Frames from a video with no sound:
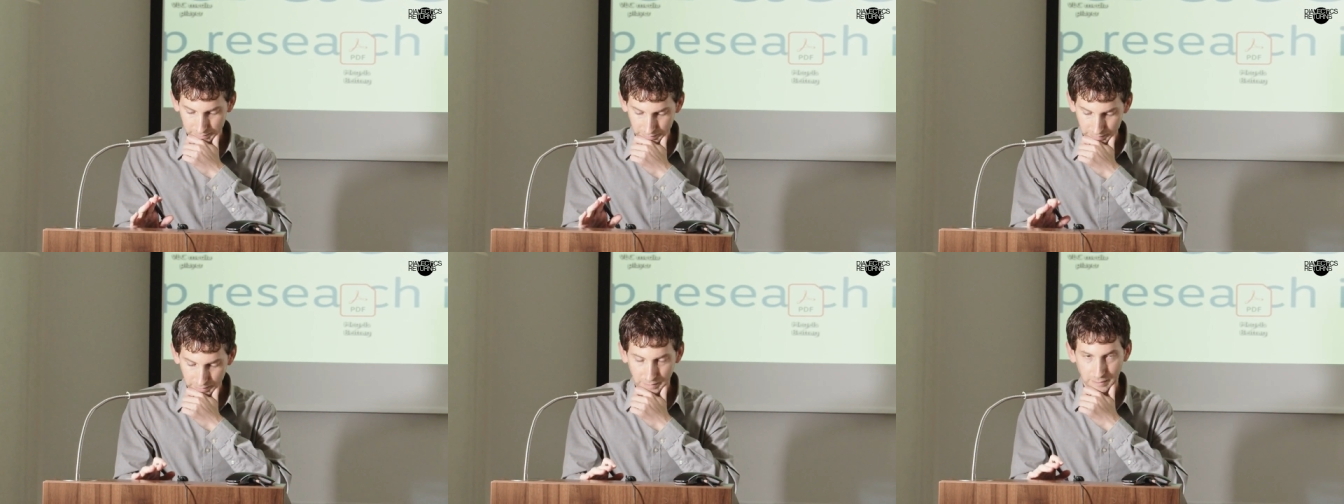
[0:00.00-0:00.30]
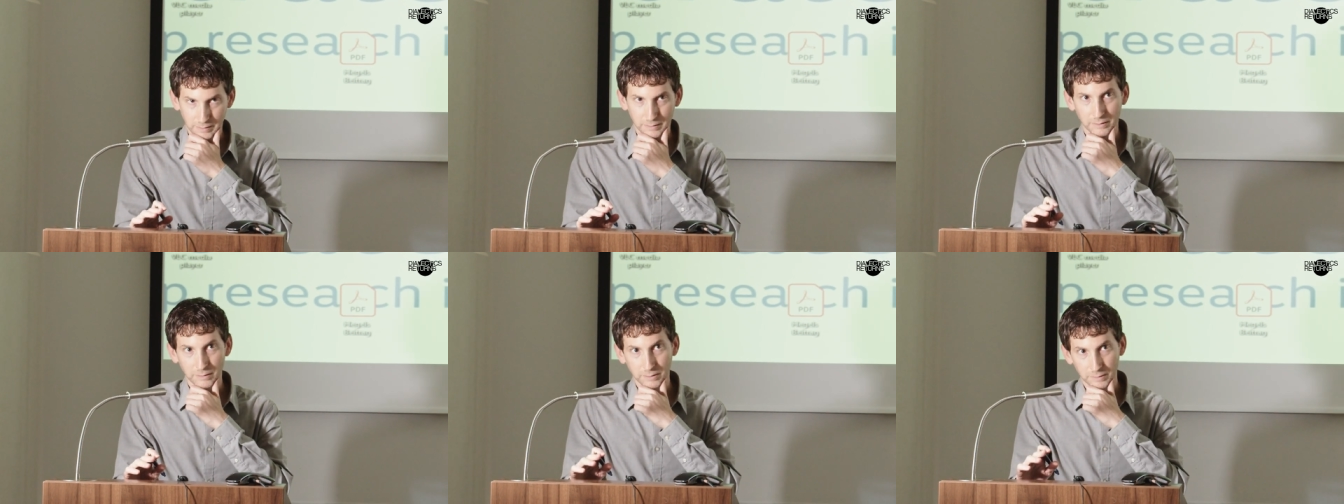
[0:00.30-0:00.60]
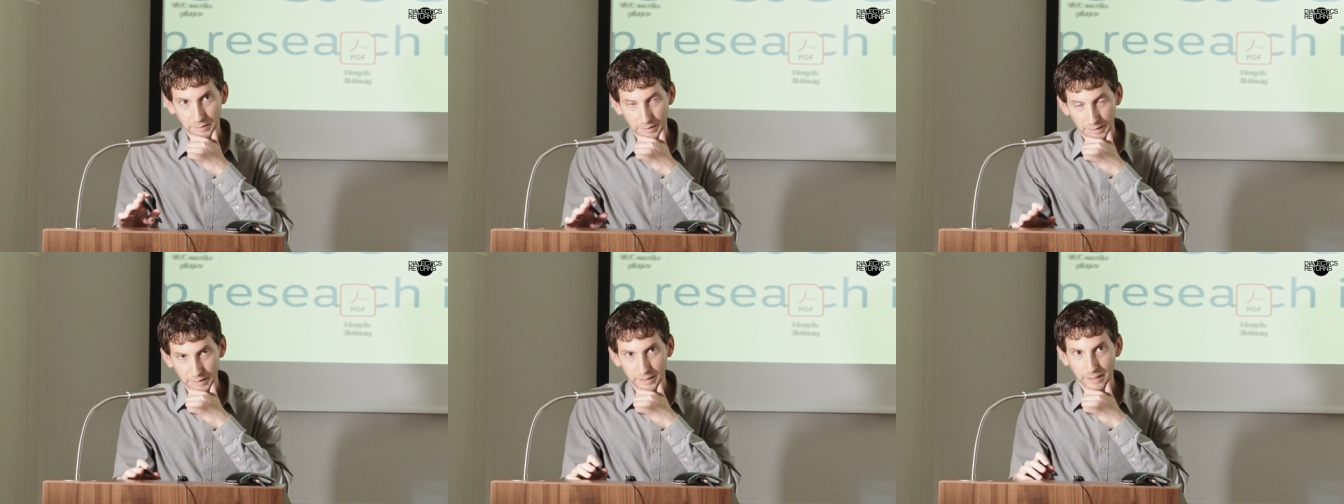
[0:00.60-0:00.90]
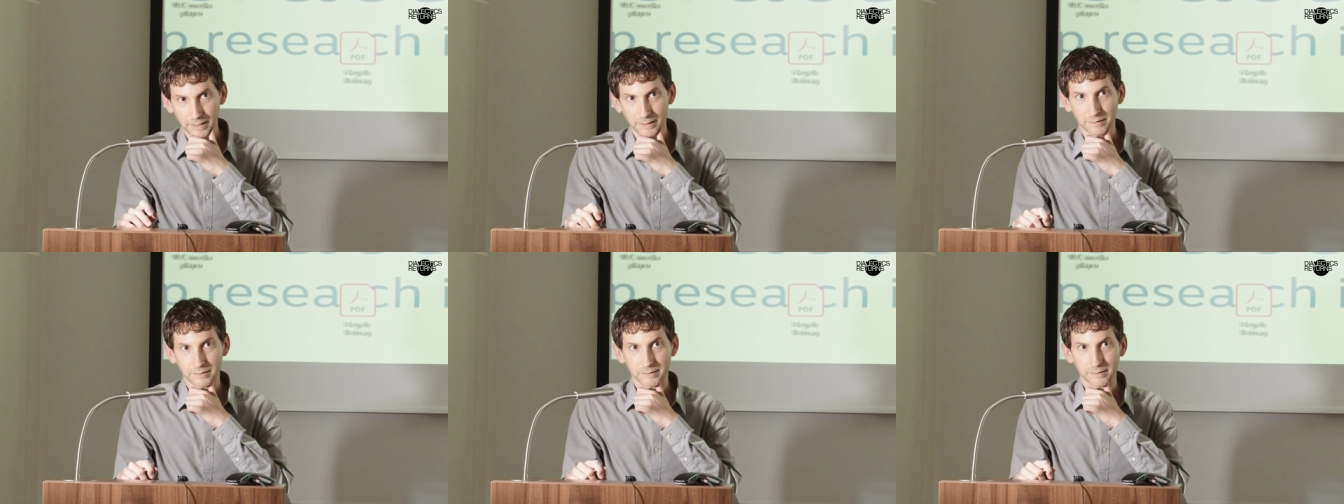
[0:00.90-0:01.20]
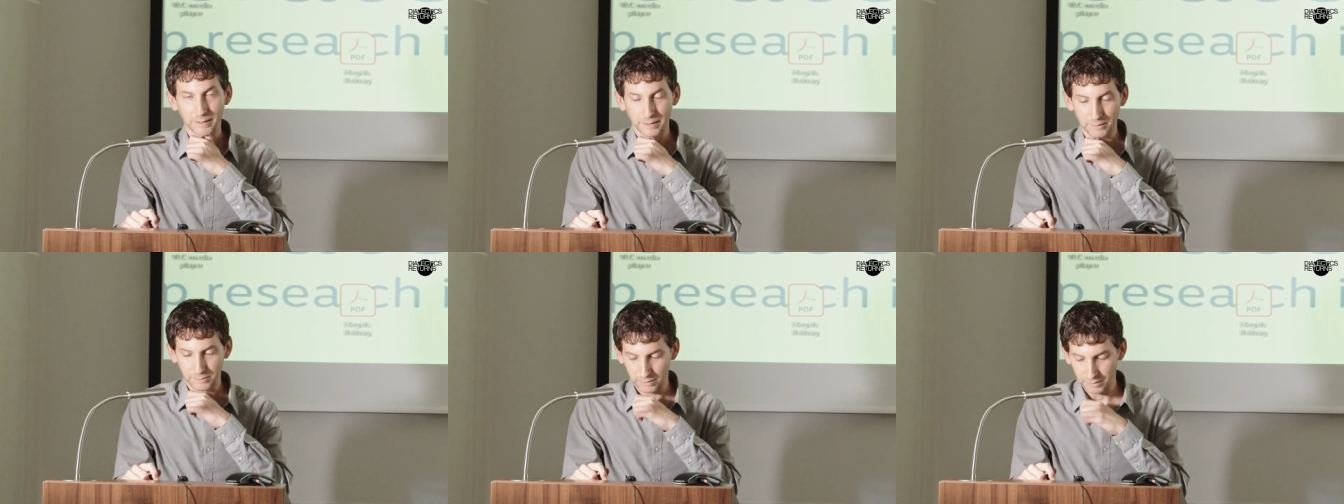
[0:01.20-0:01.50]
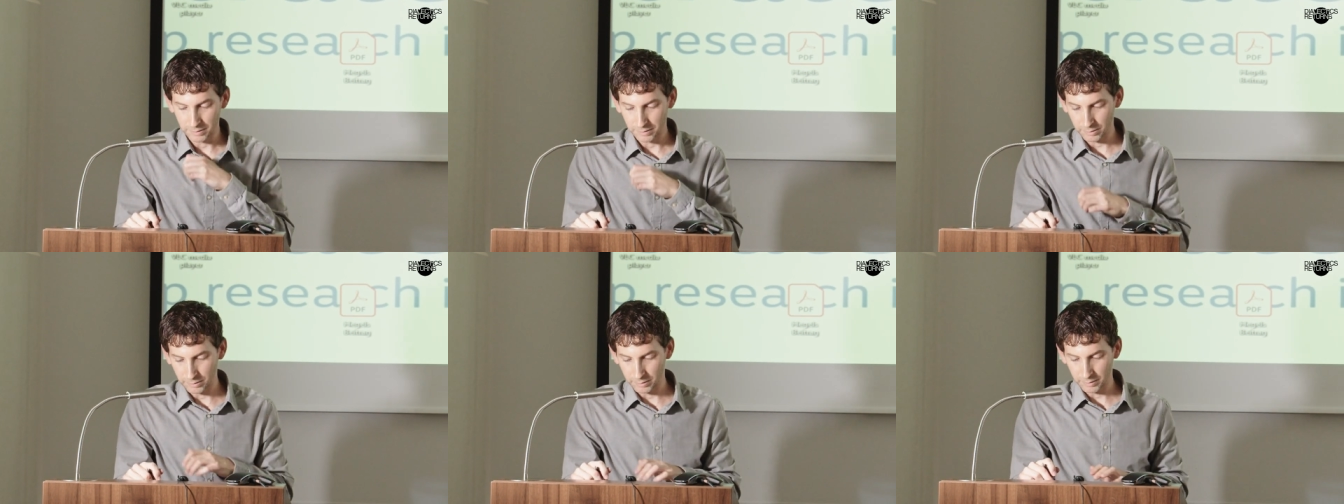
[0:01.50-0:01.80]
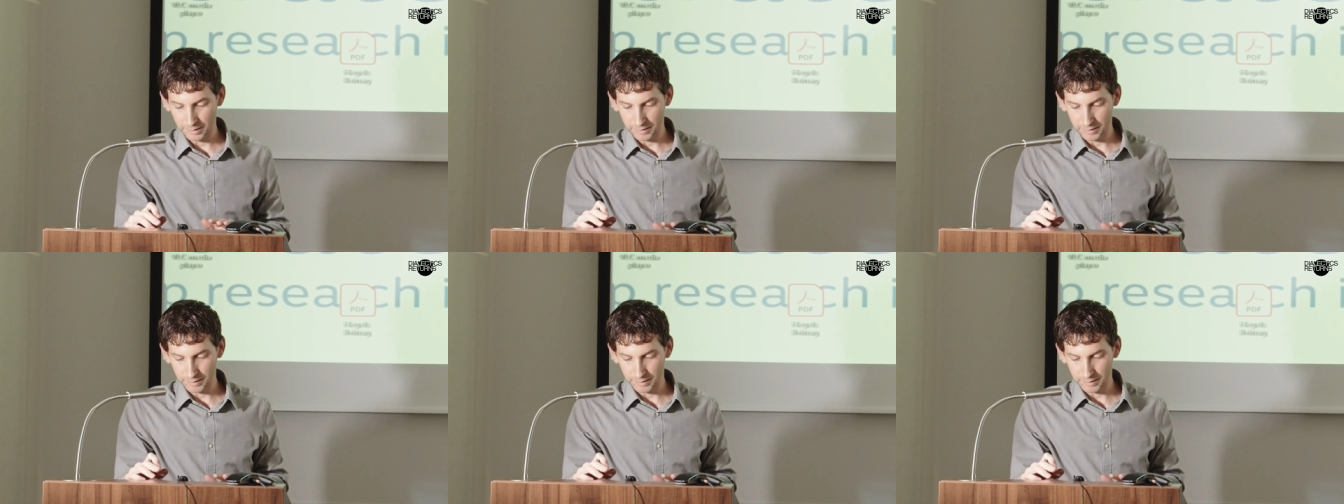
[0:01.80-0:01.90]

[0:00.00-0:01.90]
Kierkegaard and Adorno,